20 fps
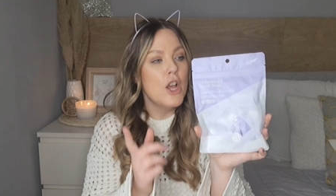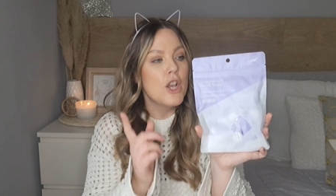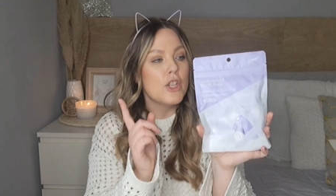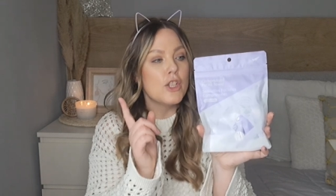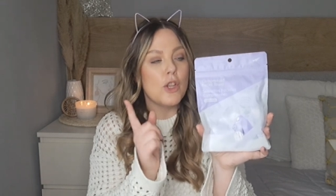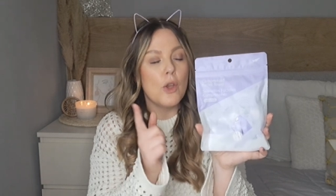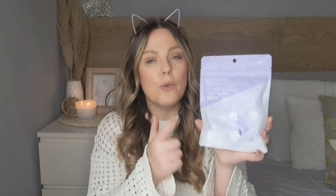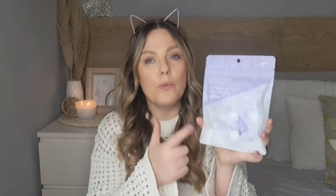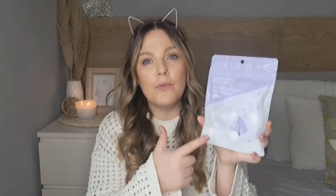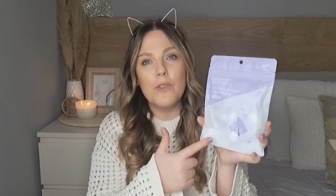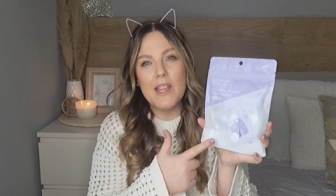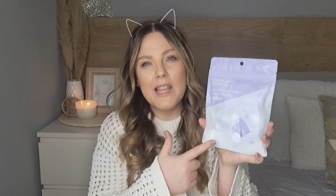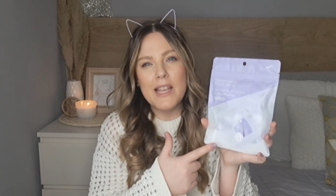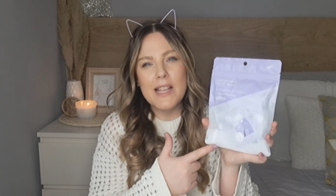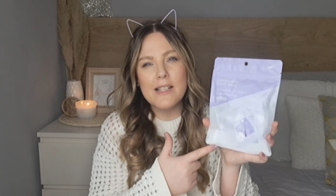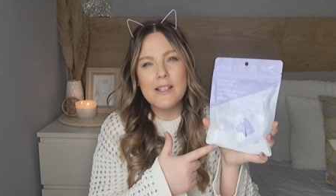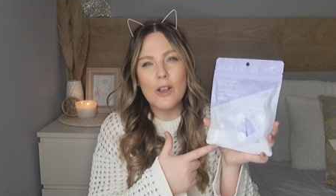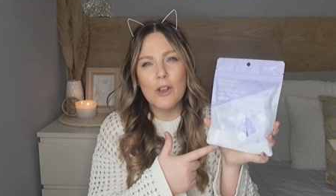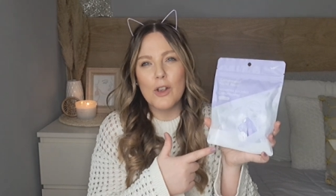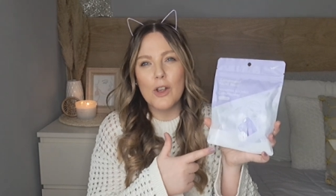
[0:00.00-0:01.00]
So
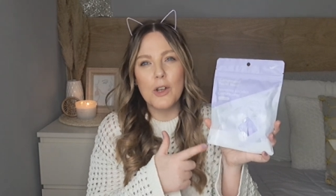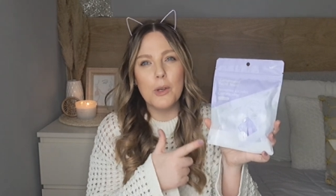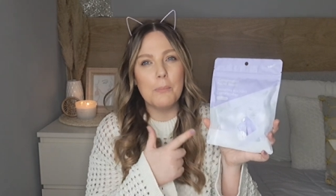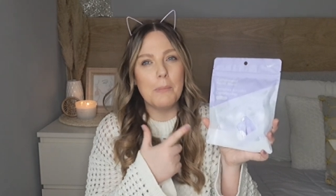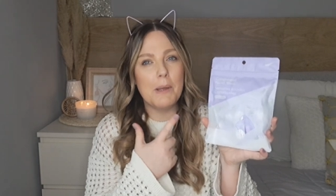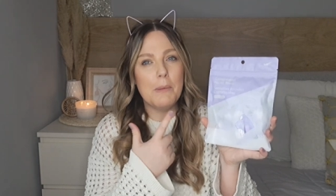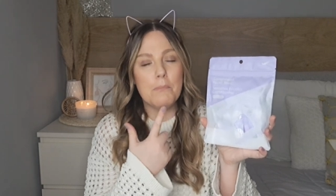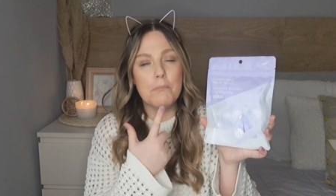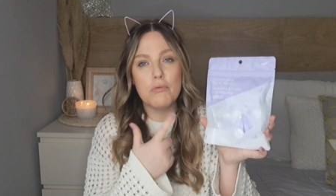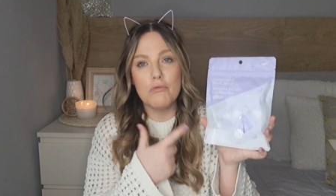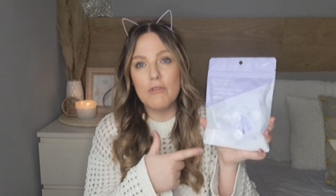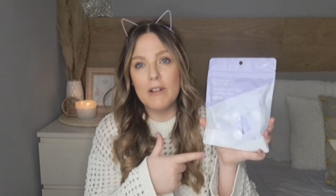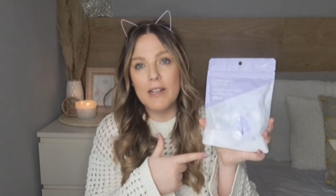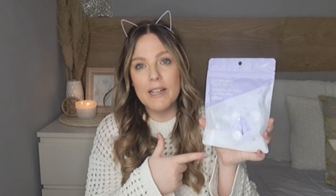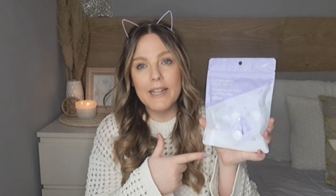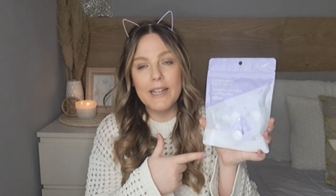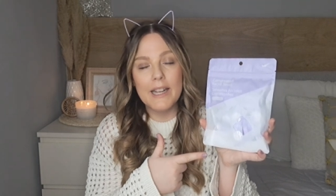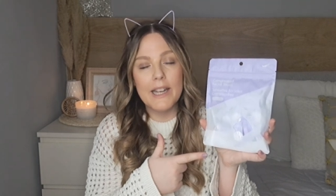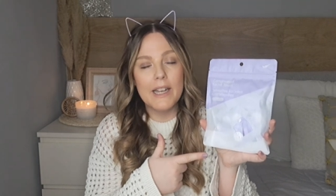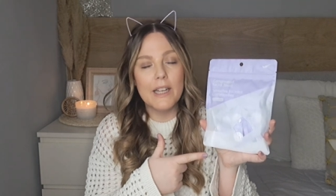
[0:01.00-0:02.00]
these are going to be
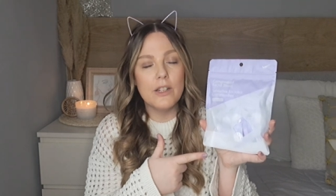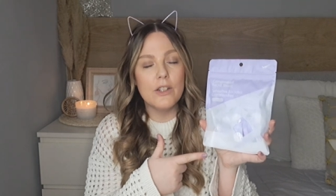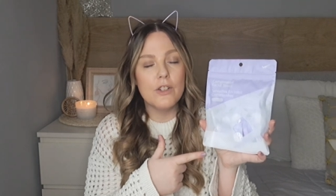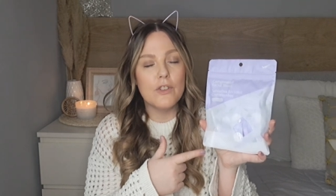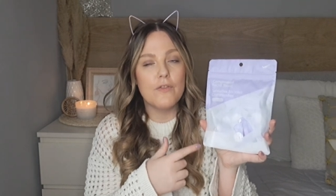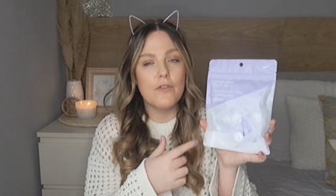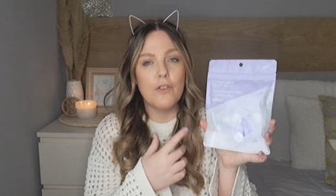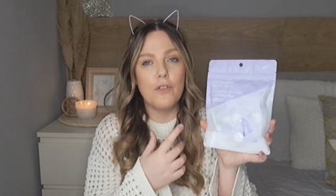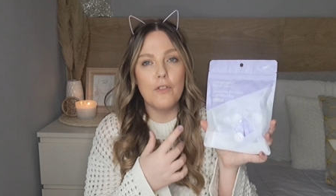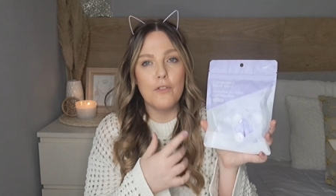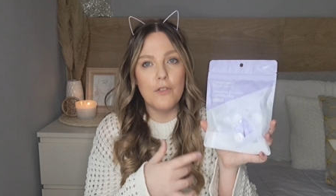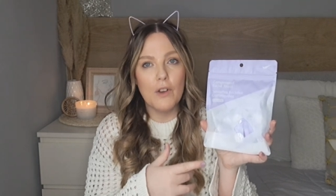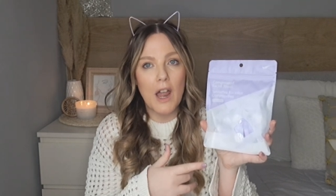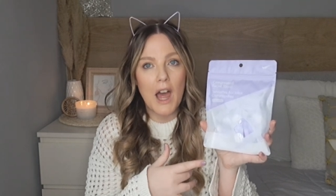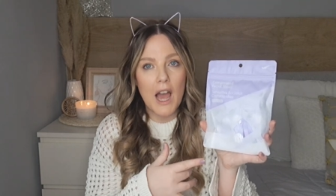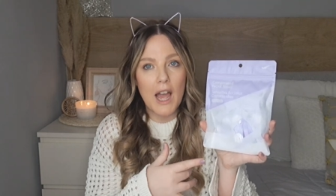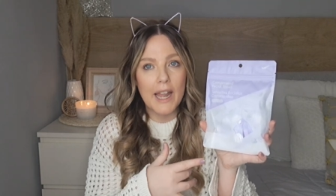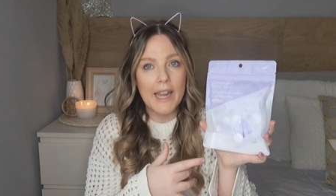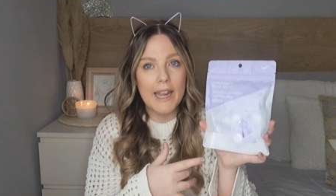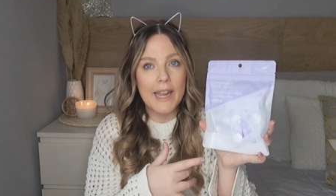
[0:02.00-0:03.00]
brilliant for
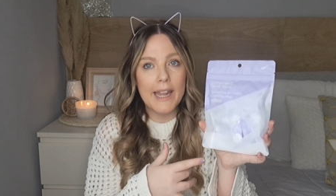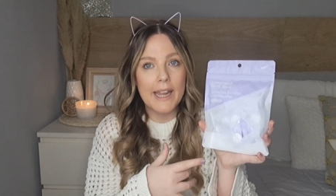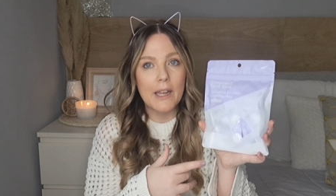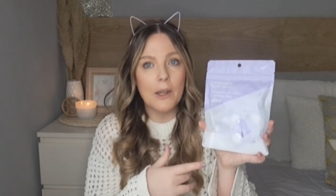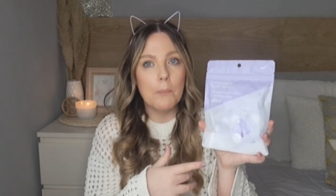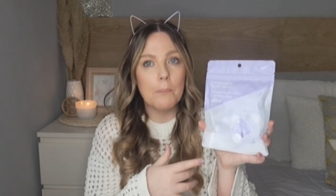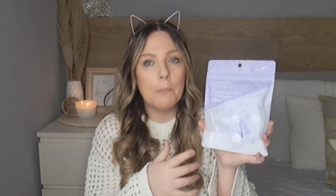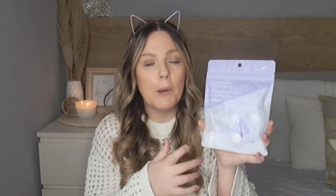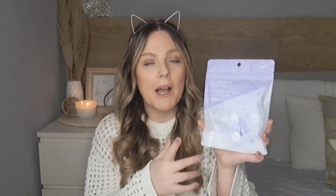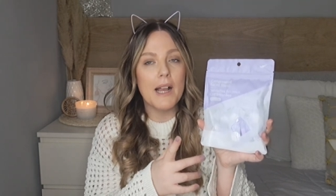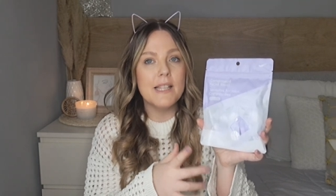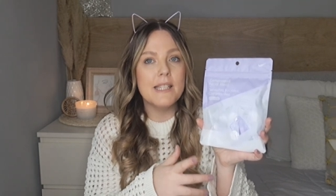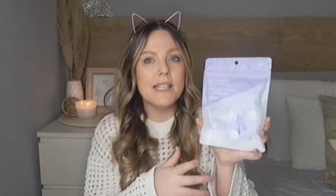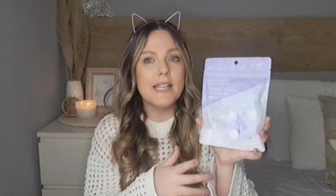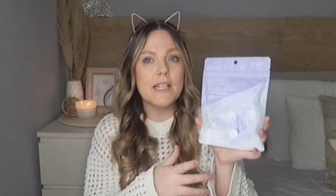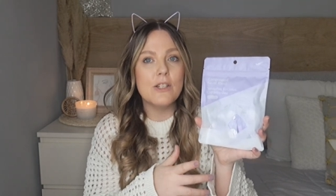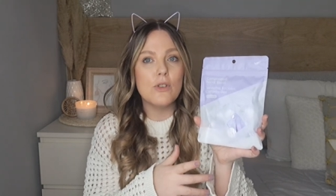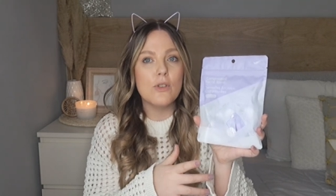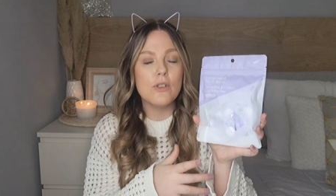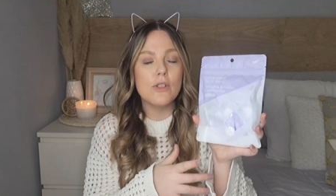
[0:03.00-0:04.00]
flying. But I
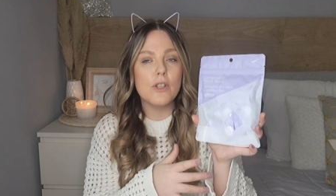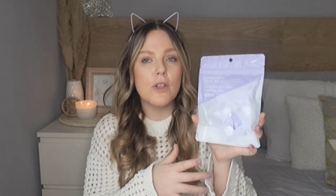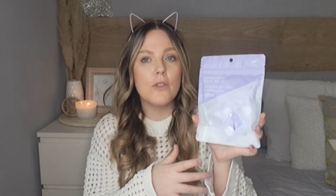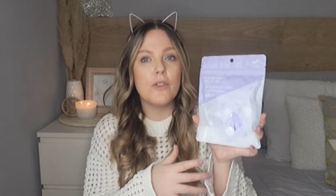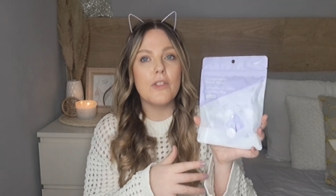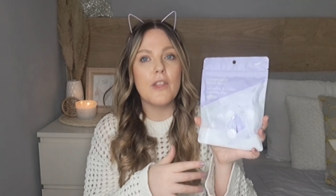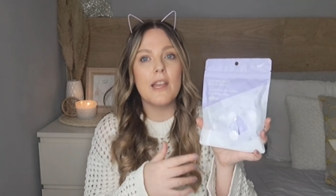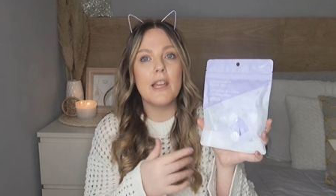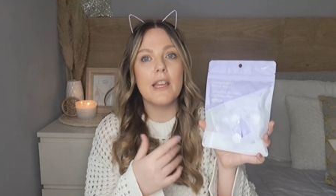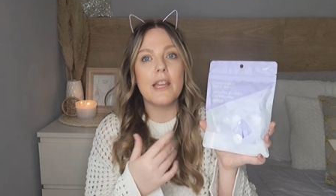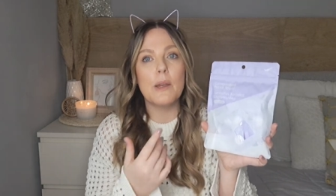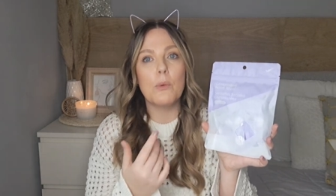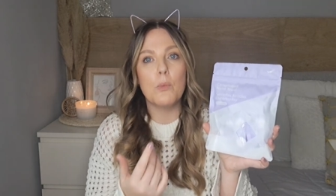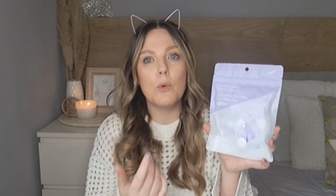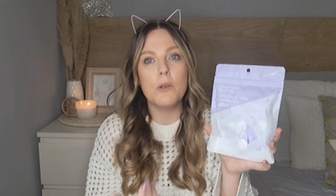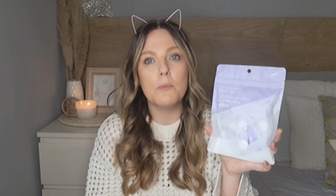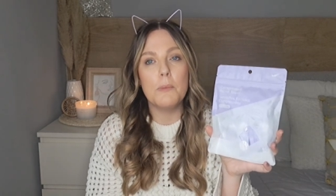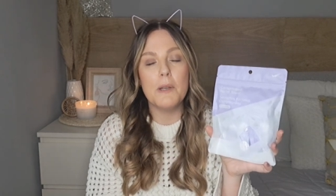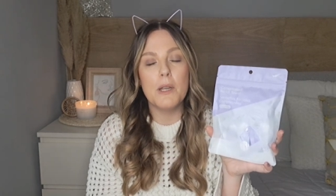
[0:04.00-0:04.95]
did also think it would